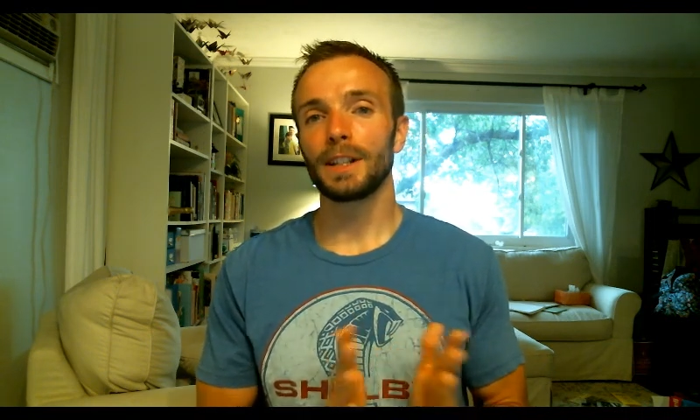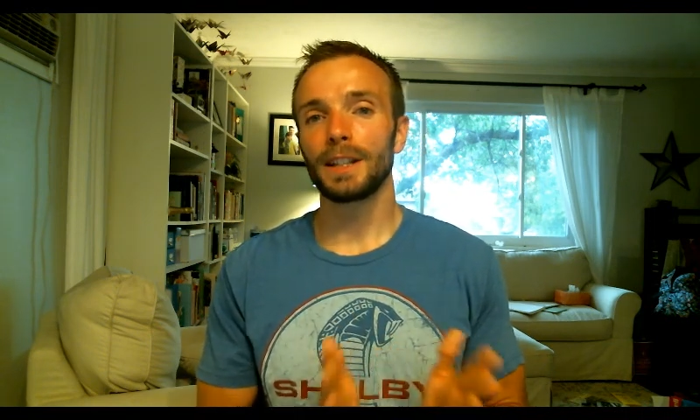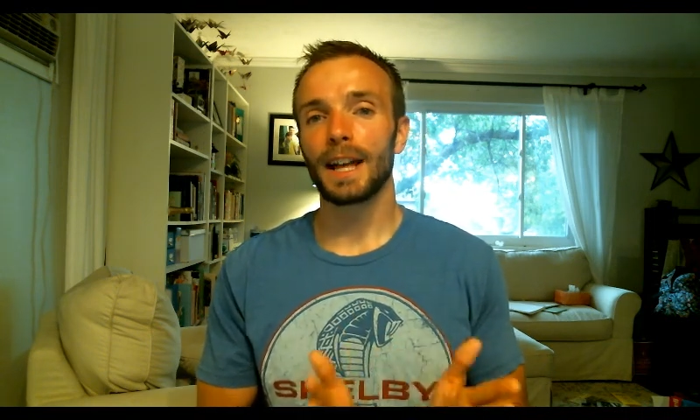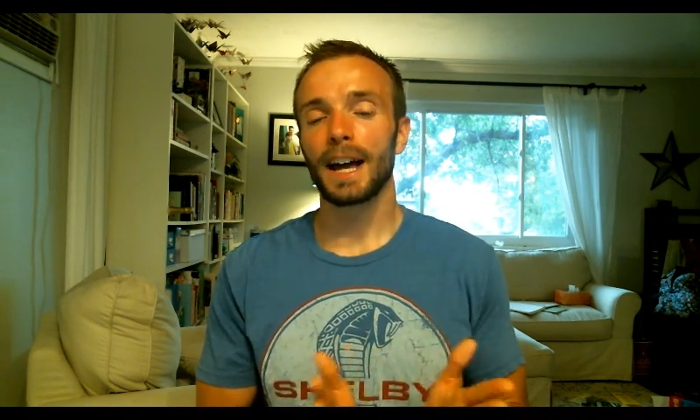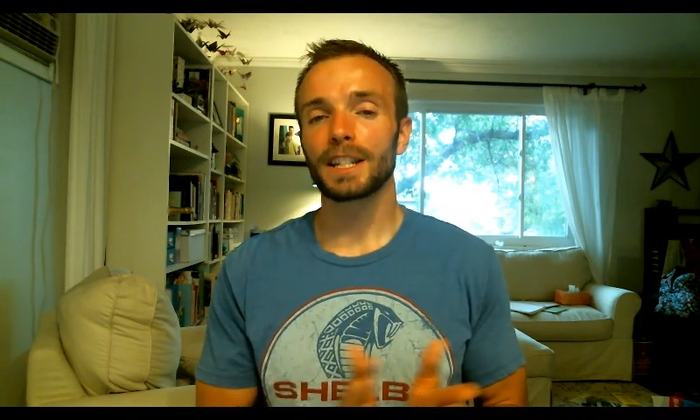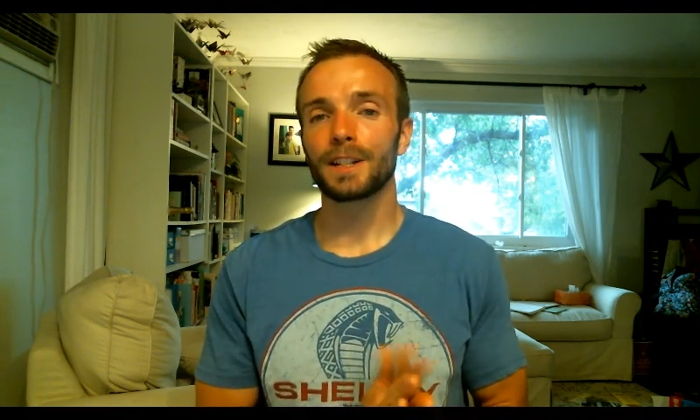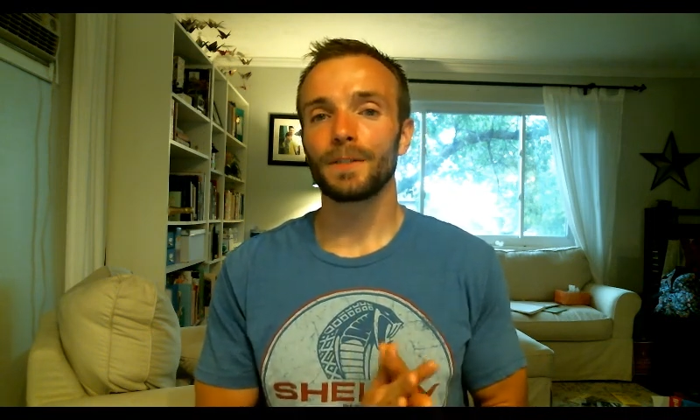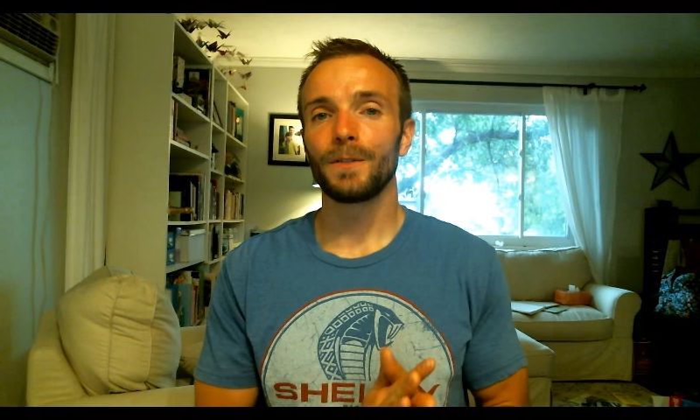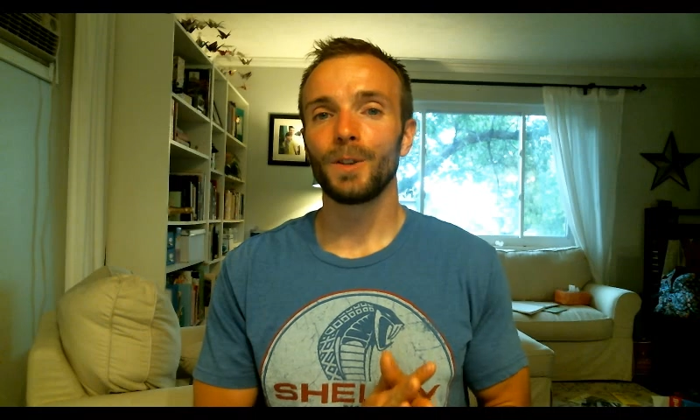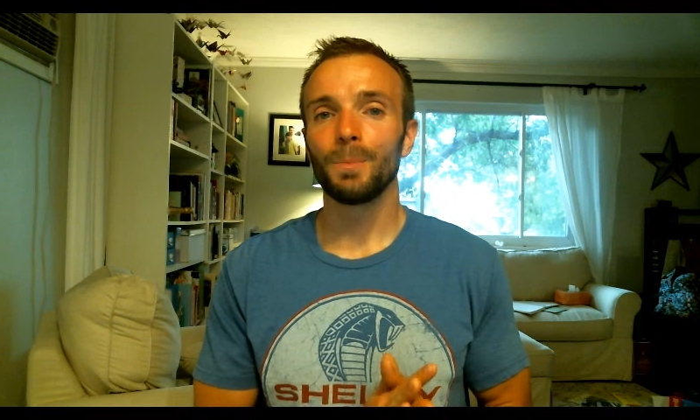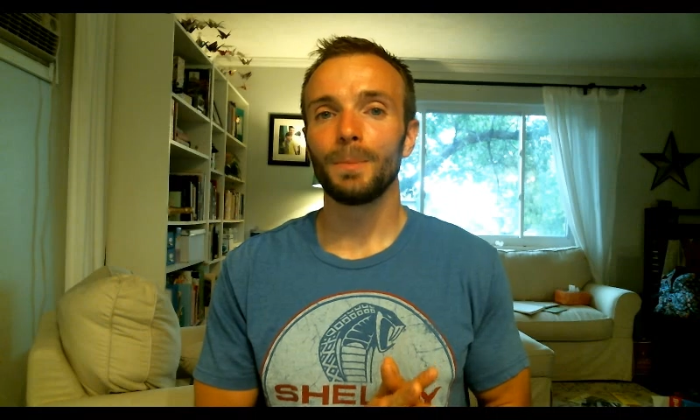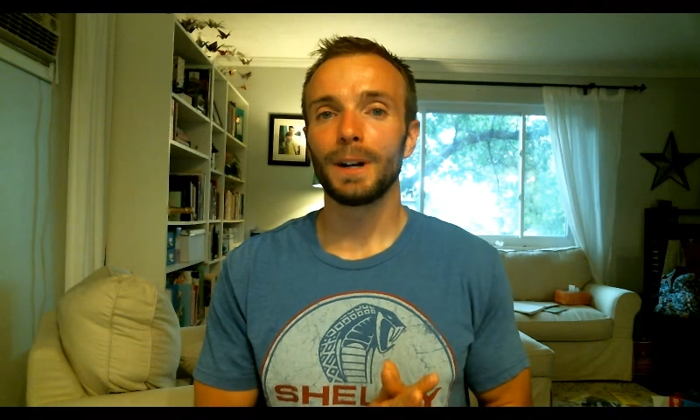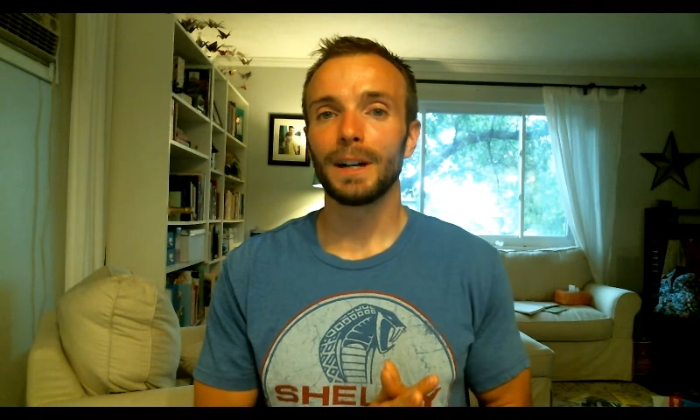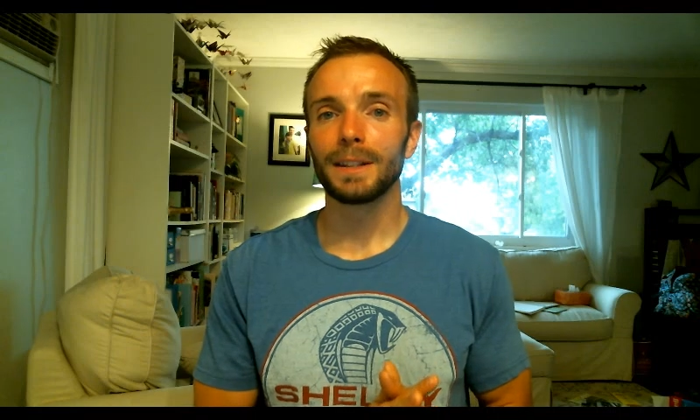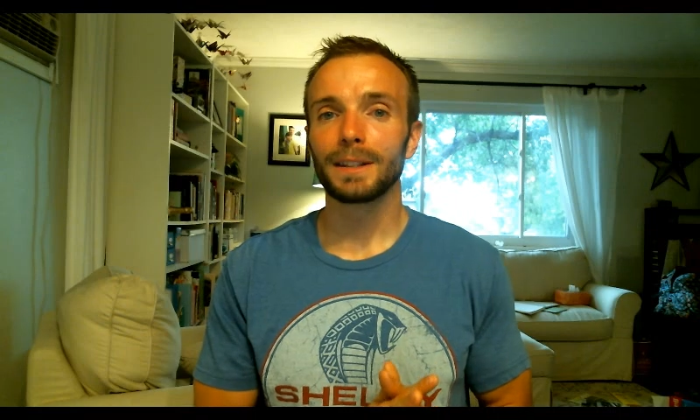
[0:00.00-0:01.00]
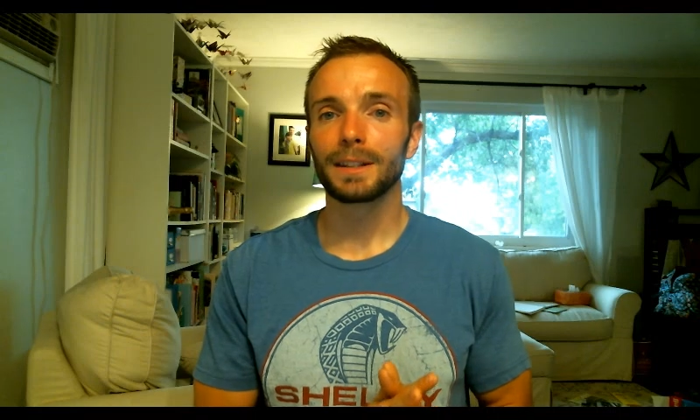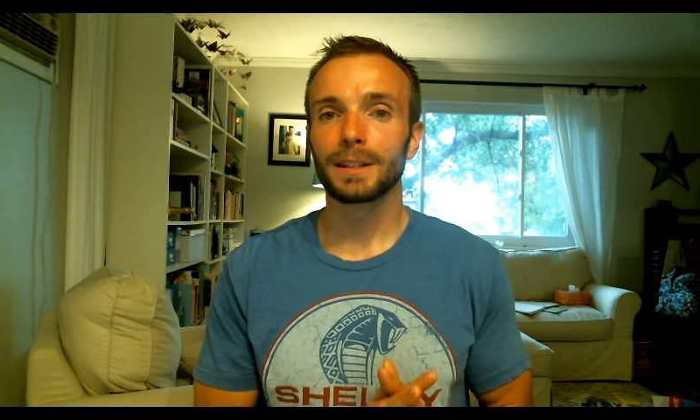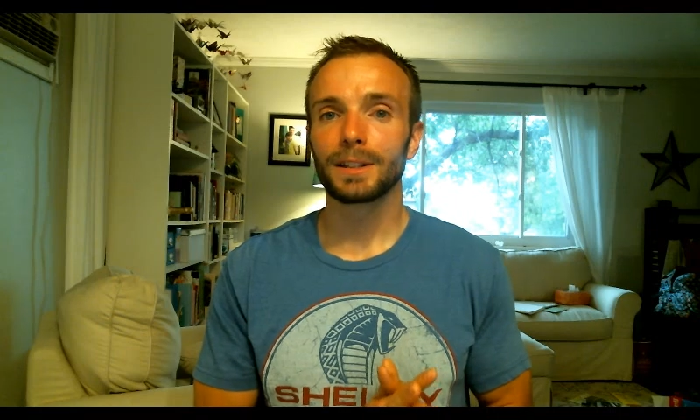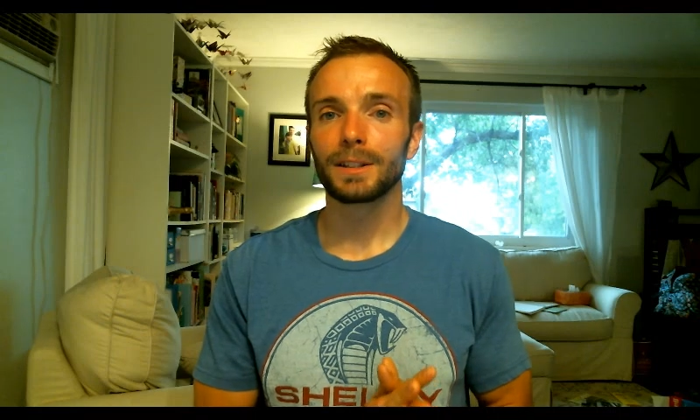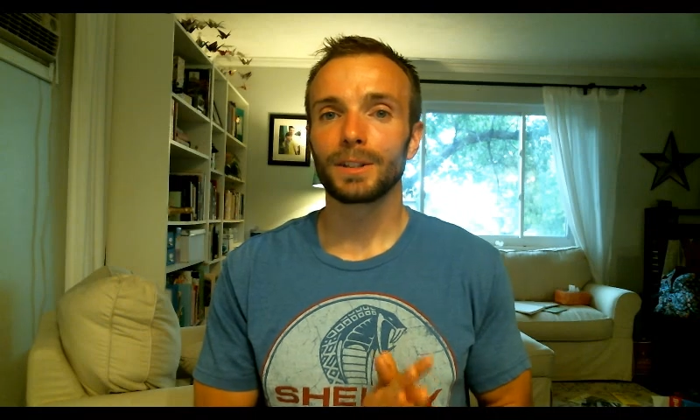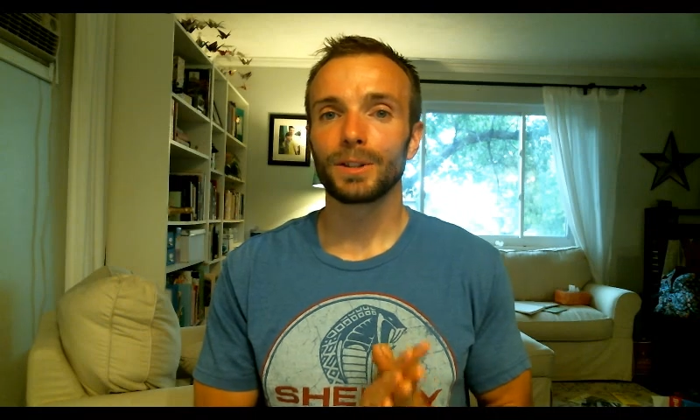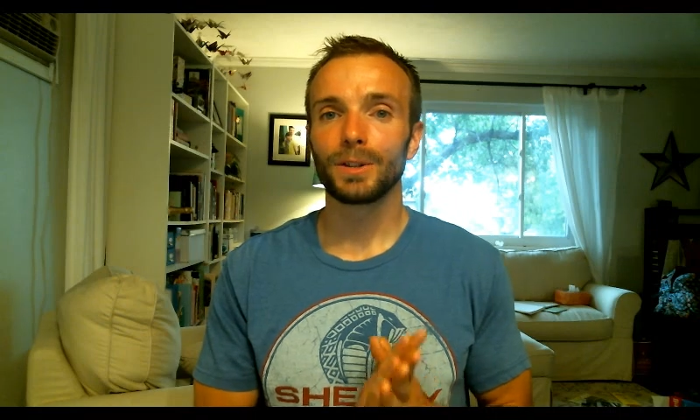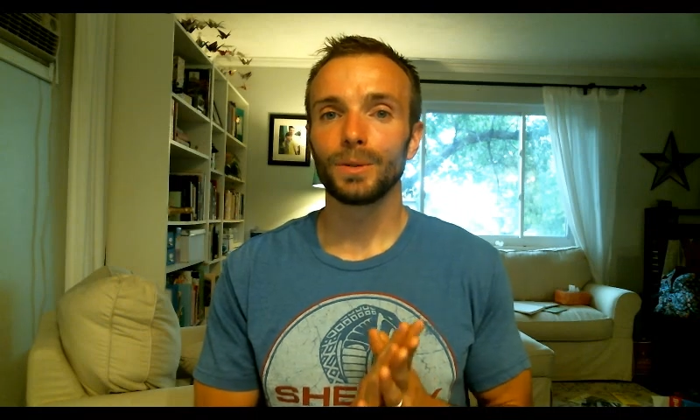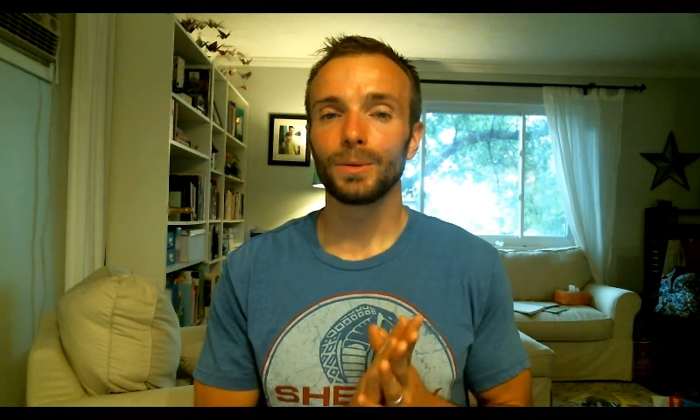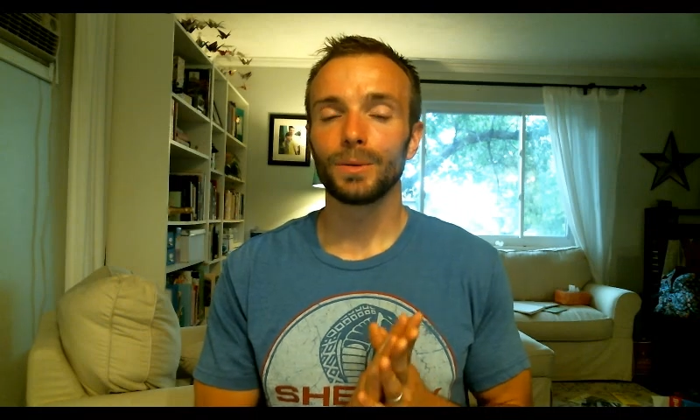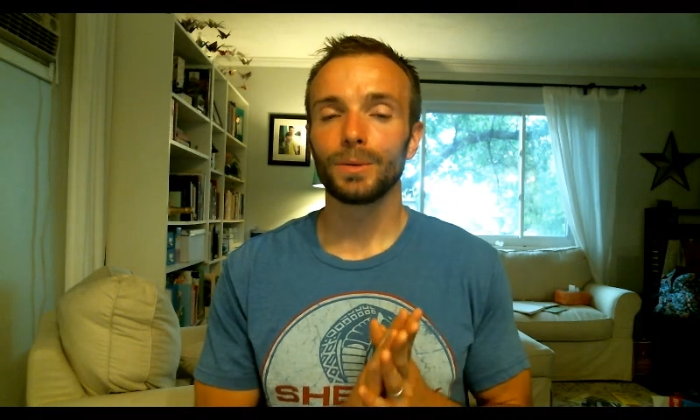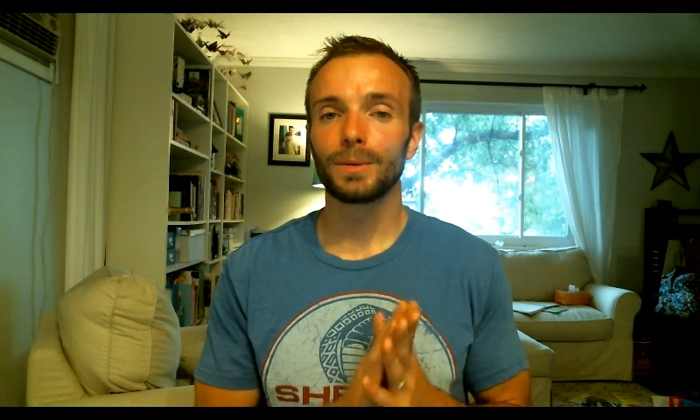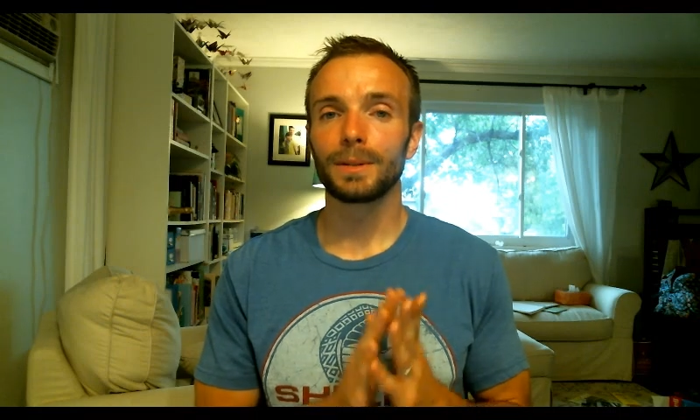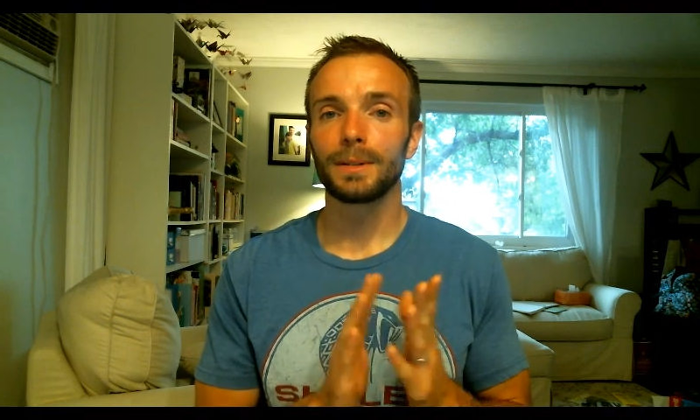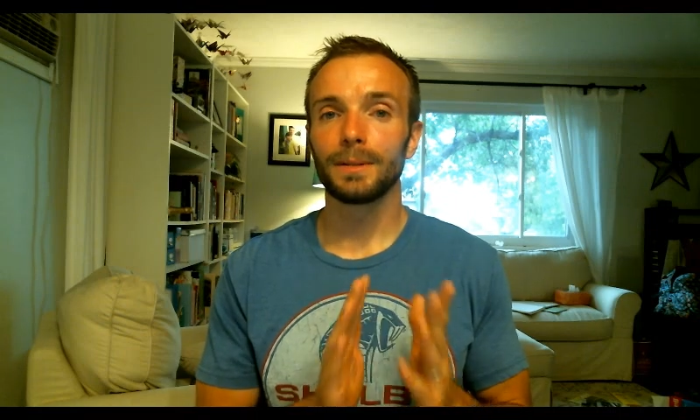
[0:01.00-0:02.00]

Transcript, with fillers: last few months to